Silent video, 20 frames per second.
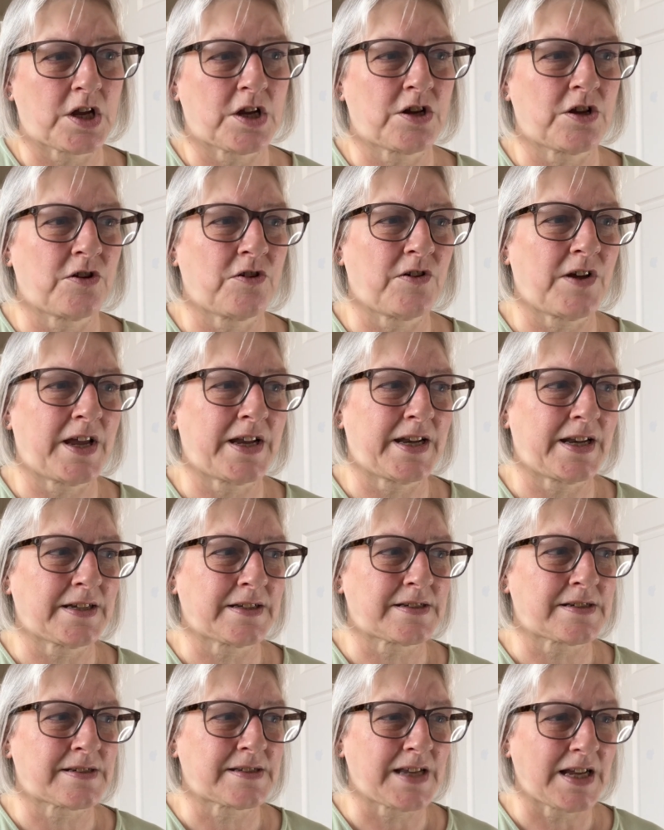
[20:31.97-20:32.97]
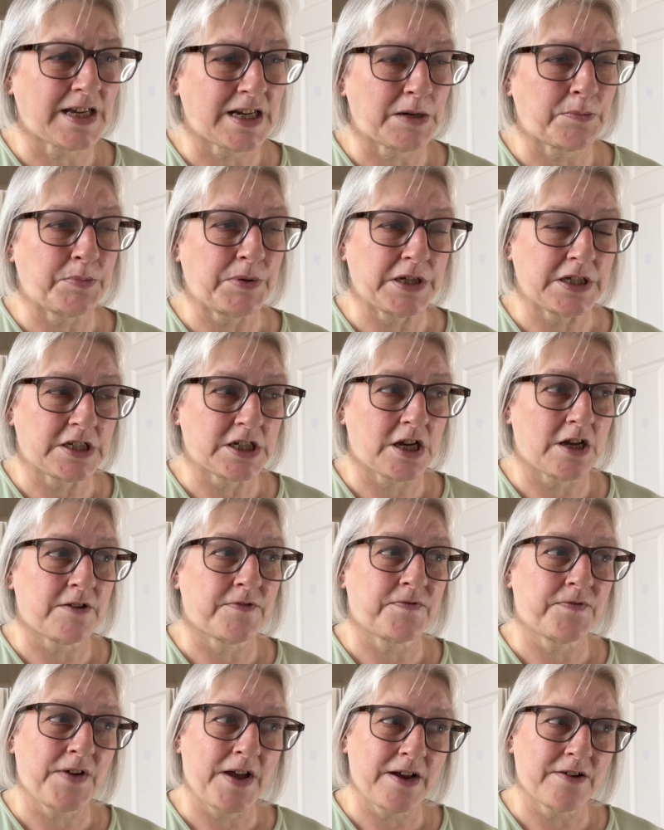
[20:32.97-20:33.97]
in her An Encyclopedia of
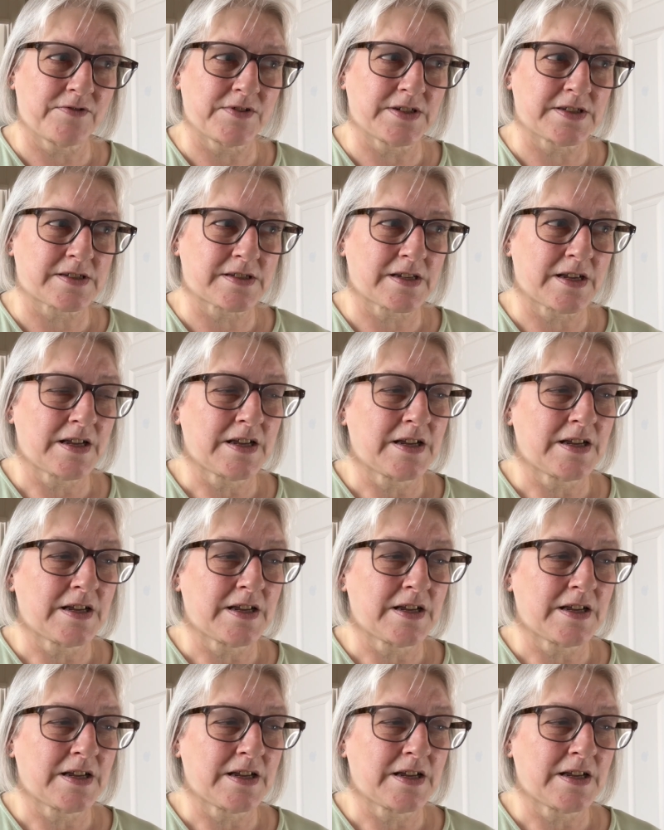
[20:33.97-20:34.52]
Fairies.